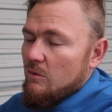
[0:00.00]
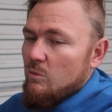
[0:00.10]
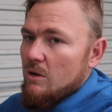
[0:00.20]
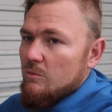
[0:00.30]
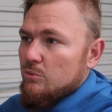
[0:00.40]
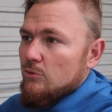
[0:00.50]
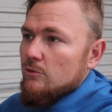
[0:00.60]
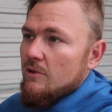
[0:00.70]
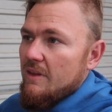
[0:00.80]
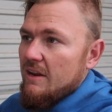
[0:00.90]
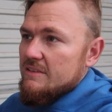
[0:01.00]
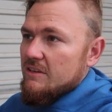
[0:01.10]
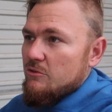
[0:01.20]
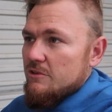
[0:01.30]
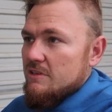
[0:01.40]
a whirlpool, pool, and then as
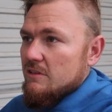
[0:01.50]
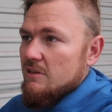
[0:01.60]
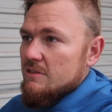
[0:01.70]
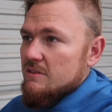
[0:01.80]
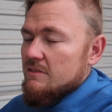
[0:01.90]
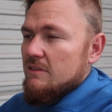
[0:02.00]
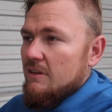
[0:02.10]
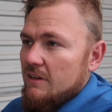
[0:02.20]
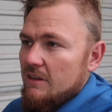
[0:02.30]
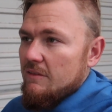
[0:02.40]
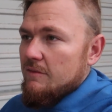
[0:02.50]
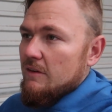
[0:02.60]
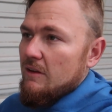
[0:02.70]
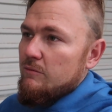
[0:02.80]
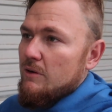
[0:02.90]
it crystallizes, if,
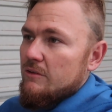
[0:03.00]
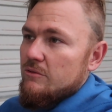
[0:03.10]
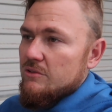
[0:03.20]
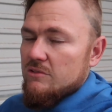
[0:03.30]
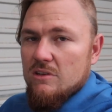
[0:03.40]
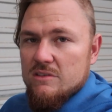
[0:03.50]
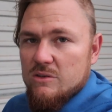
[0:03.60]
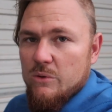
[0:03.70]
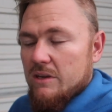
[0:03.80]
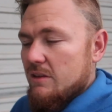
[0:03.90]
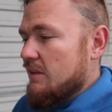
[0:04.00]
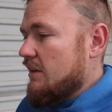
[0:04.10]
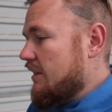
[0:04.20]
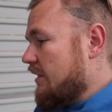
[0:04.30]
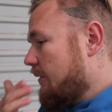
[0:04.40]
it, if one crystallizes quicker than
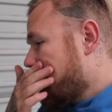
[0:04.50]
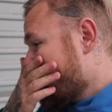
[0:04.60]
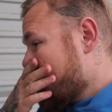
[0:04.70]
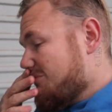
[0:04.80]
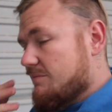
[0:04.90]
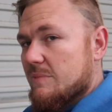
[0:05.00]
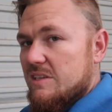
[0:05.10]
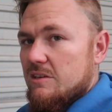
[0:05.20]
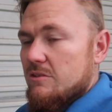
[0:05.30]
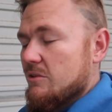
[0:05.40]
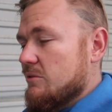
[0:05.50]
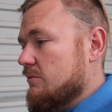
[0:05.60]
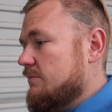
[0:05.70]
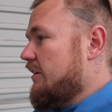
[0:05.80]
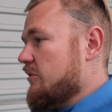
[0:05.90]
the other material,
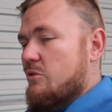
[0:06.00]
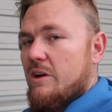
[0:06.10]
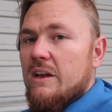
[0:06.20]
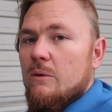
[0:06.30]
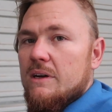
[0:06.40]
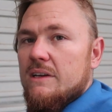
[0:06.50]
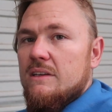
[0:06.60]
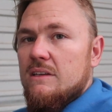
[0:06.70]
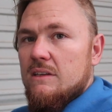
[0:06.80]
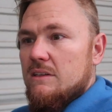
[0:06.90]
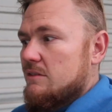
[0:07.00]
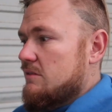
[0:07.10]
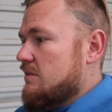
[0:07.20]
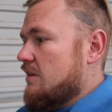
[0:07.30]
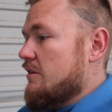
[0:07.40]
it'll crack away.
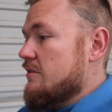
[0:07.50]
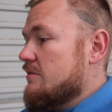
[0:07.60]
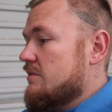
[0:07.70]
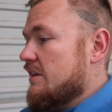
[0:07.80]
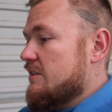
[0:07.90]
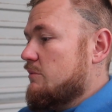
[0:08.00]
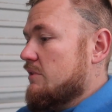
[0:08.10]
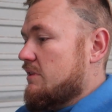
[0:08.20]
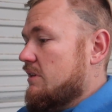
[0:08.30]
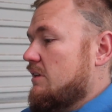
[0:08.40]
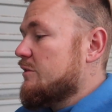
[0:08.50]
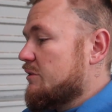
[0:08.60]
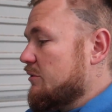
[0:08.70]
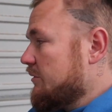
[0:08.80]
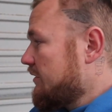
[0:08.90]
So that's what the
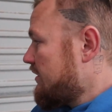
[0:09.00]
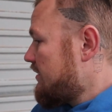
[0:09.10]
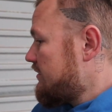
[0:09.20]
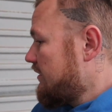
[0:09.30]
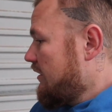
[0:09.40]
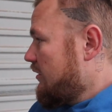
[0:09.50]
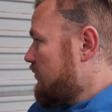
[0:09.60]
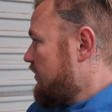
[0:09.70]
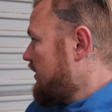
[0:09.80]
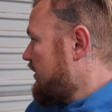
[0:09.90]
post cooling does. But